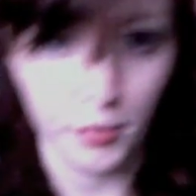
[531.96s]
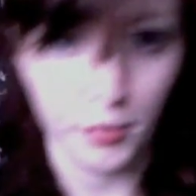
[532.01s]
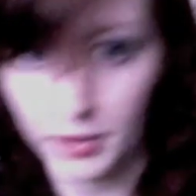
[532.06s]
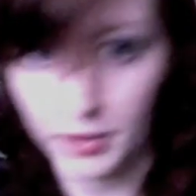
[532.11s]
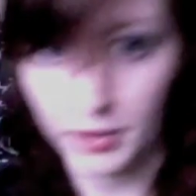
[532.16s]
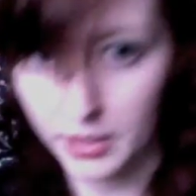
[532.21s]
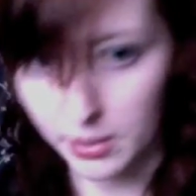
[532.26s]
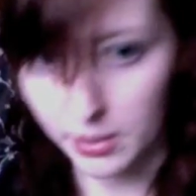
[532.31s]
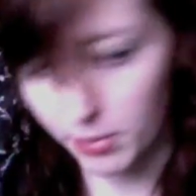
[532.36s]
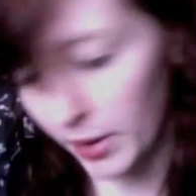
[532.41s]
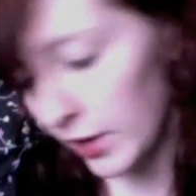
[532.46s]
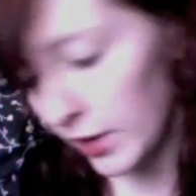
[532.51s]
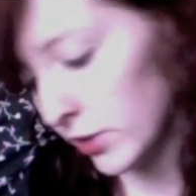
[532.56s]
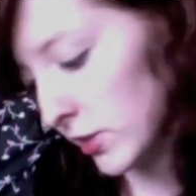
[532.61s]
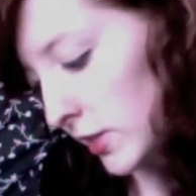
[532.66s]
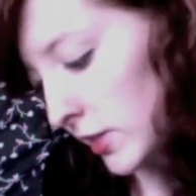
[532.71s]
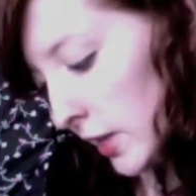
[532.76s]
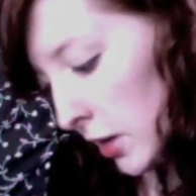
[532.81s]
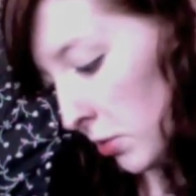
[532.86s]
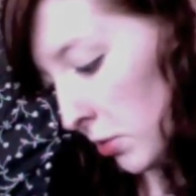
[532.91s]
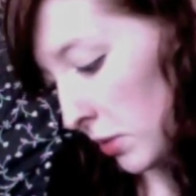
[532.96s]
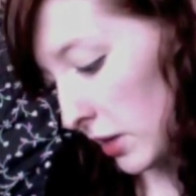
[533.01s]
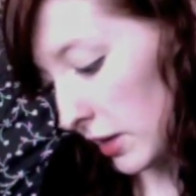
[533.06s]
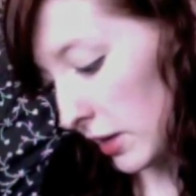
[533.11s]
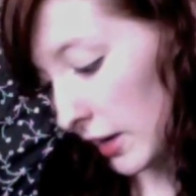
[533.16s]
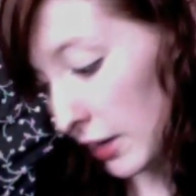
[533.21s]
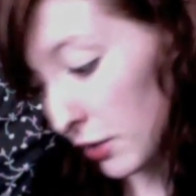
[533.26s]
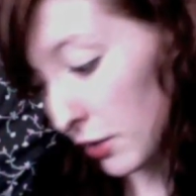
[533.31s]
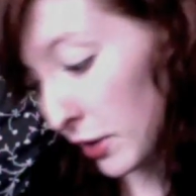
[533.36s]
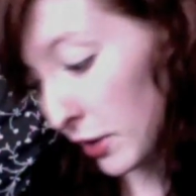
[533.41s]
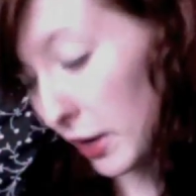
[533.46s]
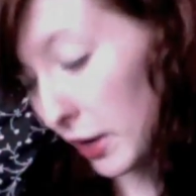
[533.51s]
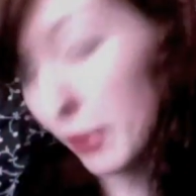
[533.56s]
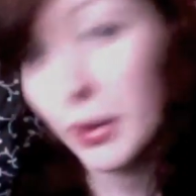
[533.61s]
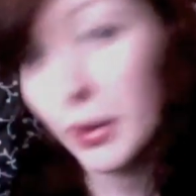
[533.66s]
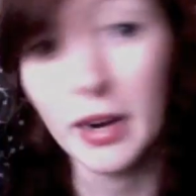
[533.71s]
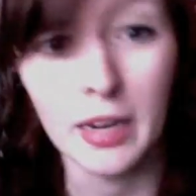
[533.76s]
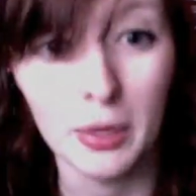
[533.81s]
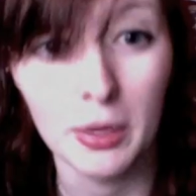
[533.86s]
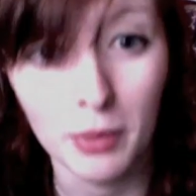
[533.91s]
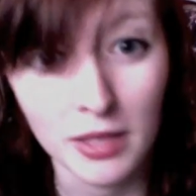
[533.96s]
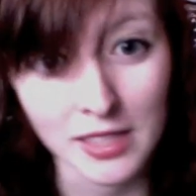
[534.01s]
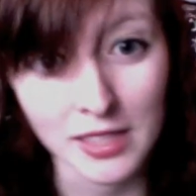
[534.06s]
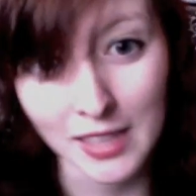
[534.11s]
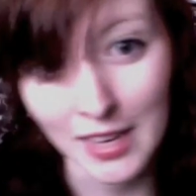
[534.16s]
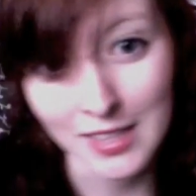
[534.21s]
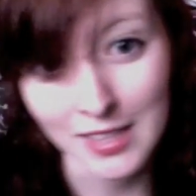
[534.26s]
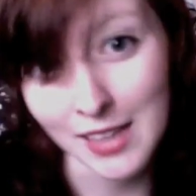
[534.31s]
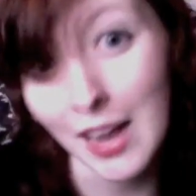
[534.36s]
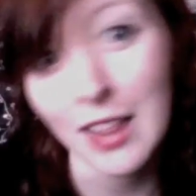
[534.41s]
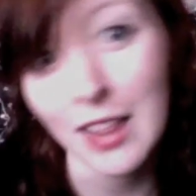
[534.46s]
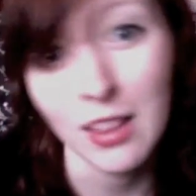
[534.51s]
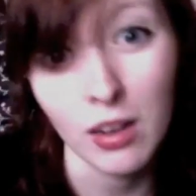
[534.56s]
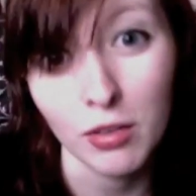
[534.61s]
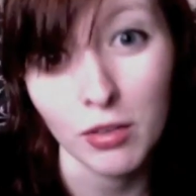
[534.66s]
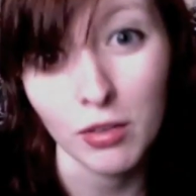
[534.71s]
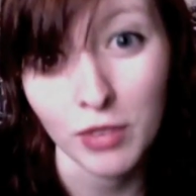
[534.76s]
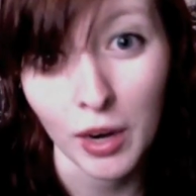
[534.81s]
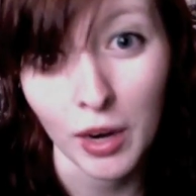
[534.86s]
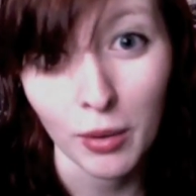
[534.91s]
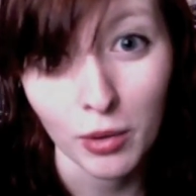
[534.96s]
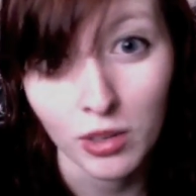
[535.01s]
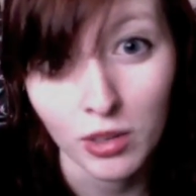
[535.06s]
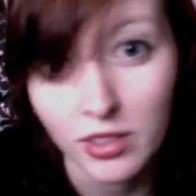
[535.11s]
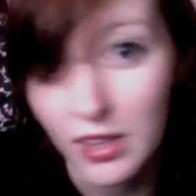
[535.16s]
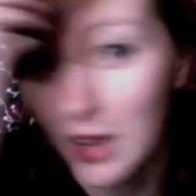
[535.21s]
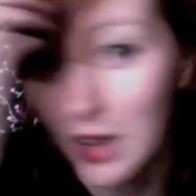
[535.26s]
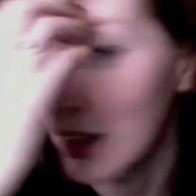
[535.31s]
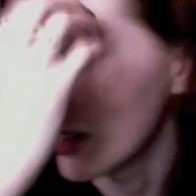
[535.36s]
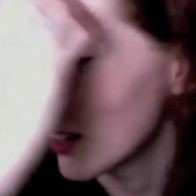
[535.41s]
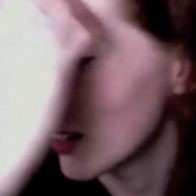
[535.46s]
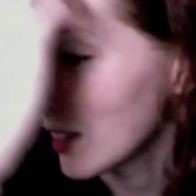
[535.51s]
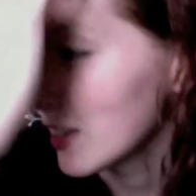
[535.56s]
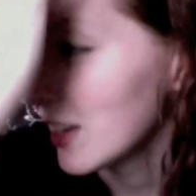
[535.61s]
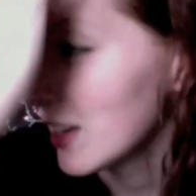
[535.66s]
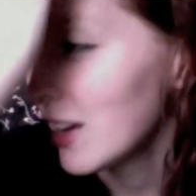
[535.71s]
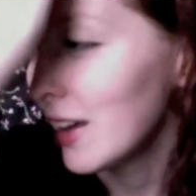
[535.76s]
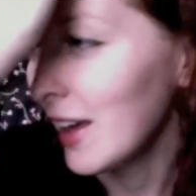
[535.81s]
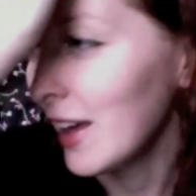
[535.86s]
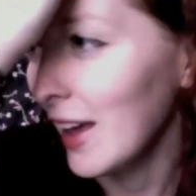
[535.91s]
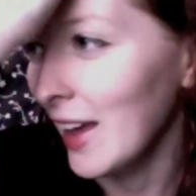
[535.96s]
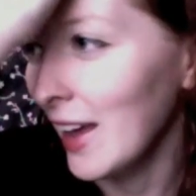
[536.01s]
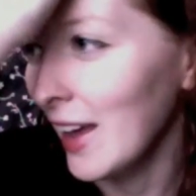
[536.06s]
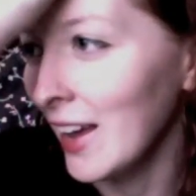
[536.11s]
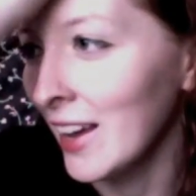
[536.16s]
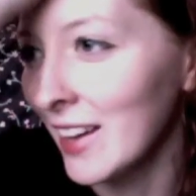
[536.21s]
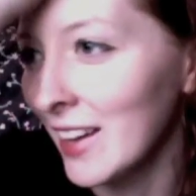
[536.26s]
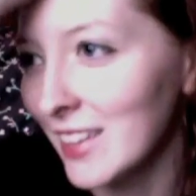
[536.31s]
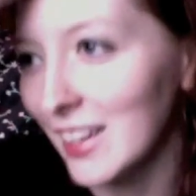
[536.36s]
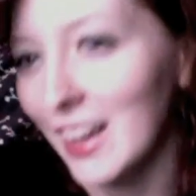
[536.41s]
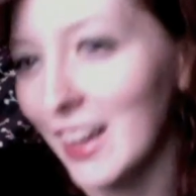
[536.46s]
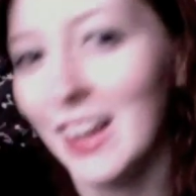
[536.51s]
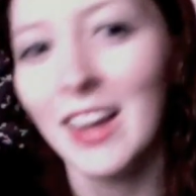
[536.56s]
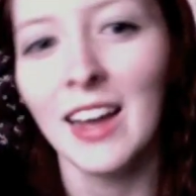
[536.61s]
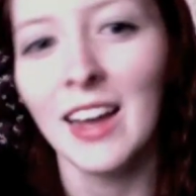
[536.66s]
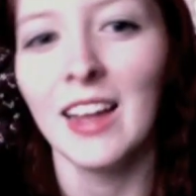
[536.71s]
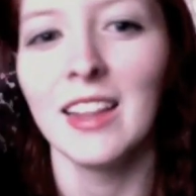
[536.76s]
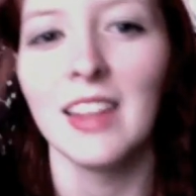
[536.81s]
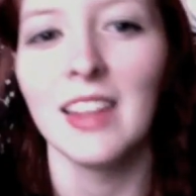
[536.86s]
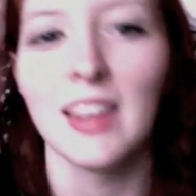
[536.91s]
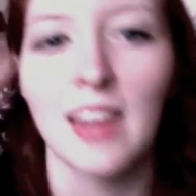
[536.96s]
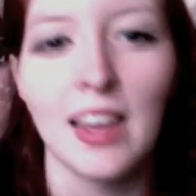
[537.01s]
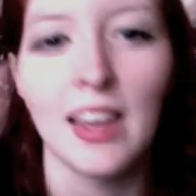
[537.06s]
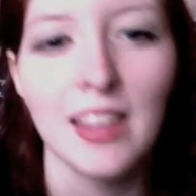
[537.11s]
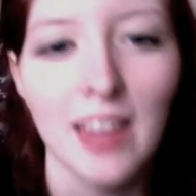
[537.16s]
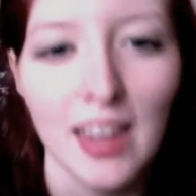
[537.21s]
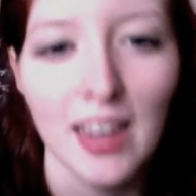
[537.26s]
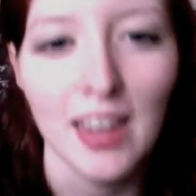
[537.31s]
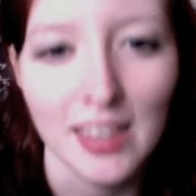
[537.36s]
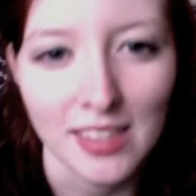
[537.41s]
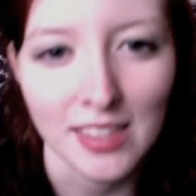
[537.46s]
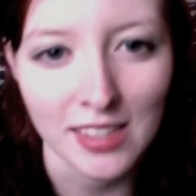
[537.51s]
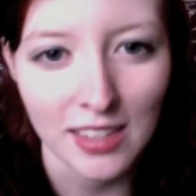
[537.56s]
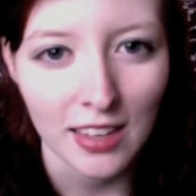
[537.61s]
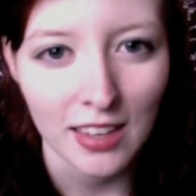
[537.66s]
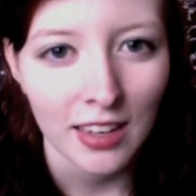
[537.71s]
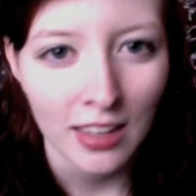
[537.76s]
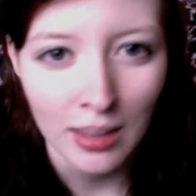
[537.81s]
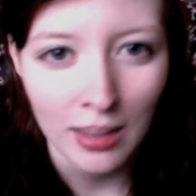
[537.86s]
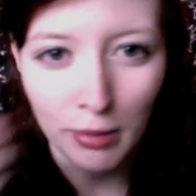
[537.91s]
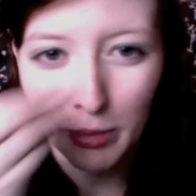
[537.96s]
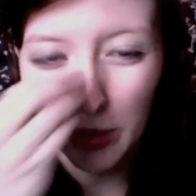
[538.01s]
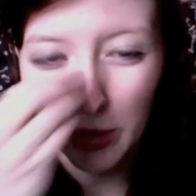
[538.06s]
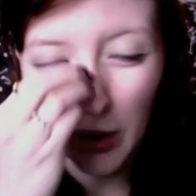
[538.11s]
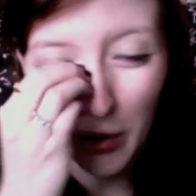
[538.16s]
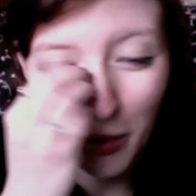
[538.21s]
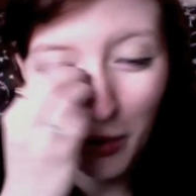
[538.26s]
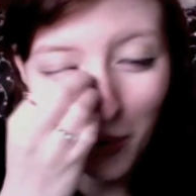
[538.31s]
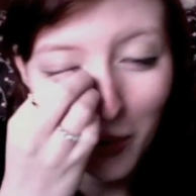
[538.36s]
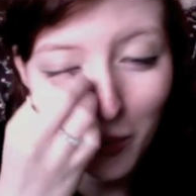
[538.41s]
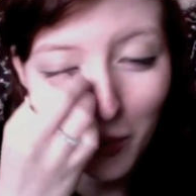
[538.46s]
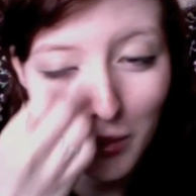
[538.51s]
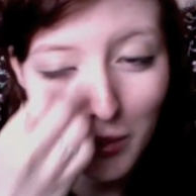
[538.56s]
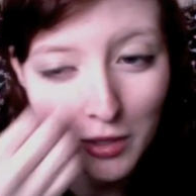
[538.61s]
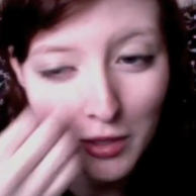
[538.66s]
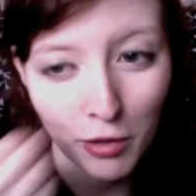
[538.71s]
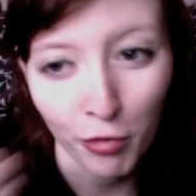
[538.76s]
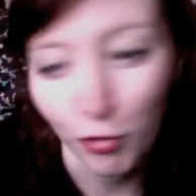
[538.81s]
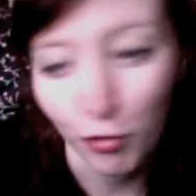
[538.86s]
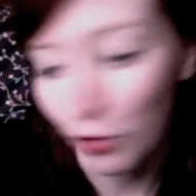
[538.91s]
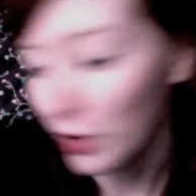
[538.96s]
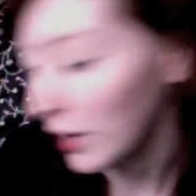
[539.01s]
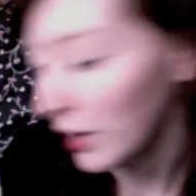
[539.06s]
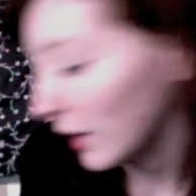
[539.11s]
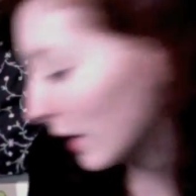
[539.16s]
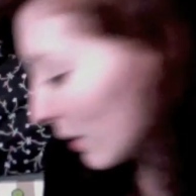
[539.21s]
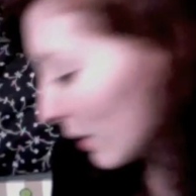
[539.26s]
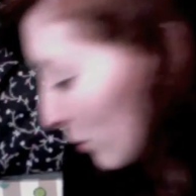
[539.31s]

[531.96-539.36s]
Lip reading: me some Pirates of the Caribbean. I don't care what anyone says. I loved At World's End. And, like, yes, Calypso was a freak and